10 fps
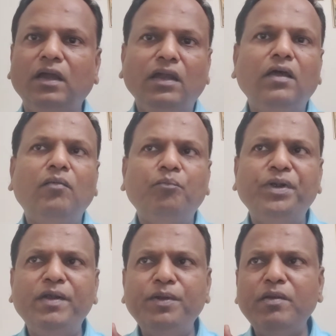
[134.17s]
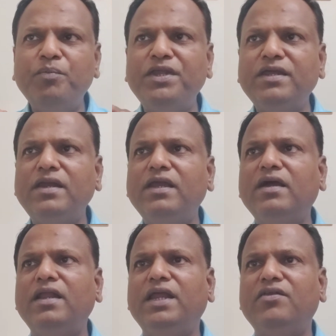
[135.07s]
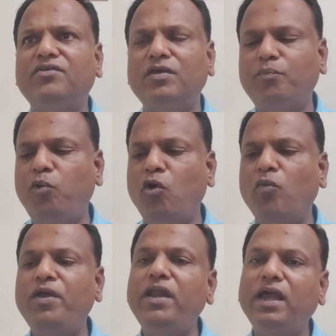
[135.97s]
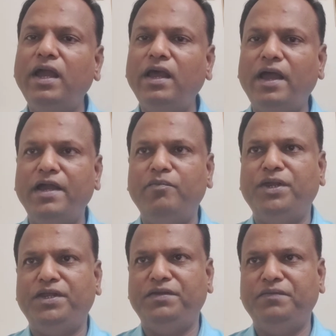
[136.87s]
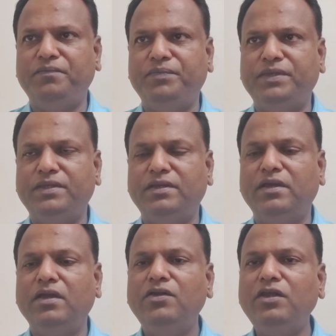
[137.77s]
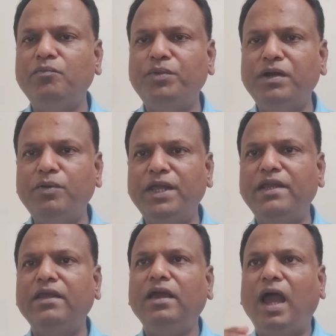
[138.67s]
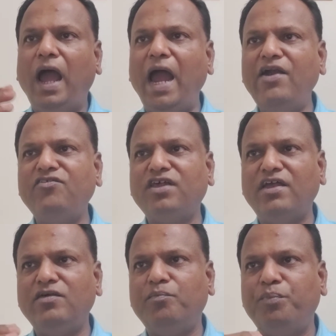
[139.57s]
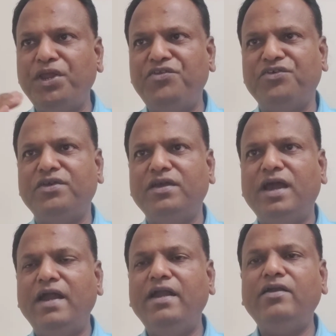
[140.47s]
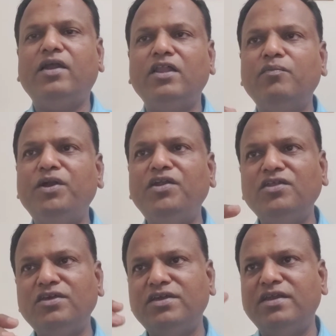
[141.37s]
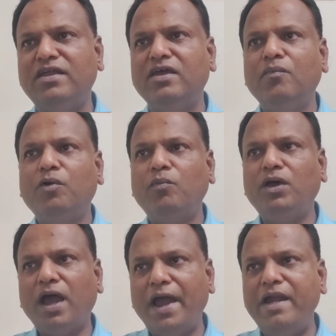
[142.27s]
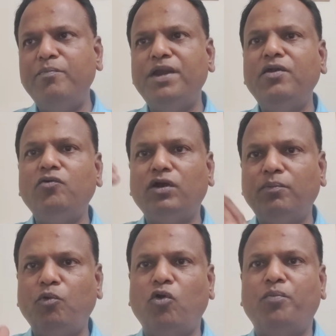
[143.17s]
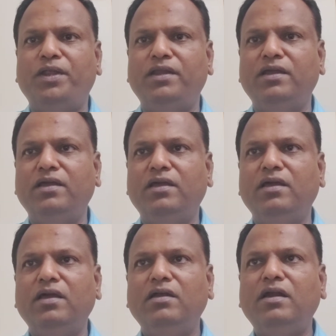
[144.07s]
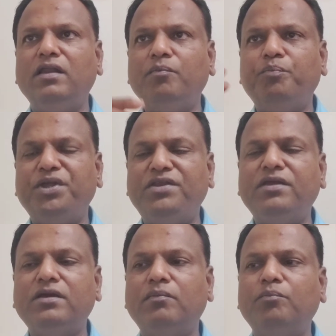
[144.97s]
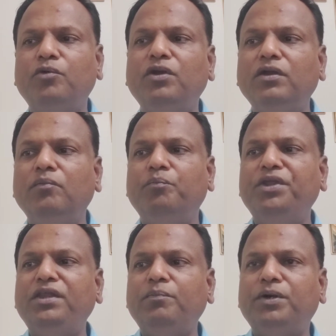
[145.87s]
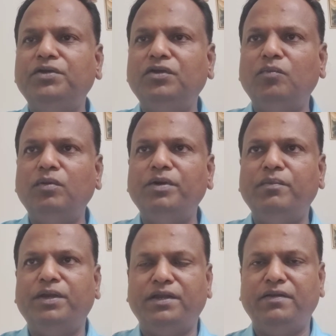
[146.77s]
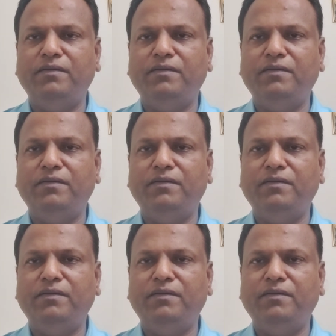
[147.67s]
The midbrain basically connects the forebrain and hindbrain. This midbrain acts as a bridge and it transmits the signal from the hindbrain toward the forebrain. That is the basic component, basic function of the midbrain.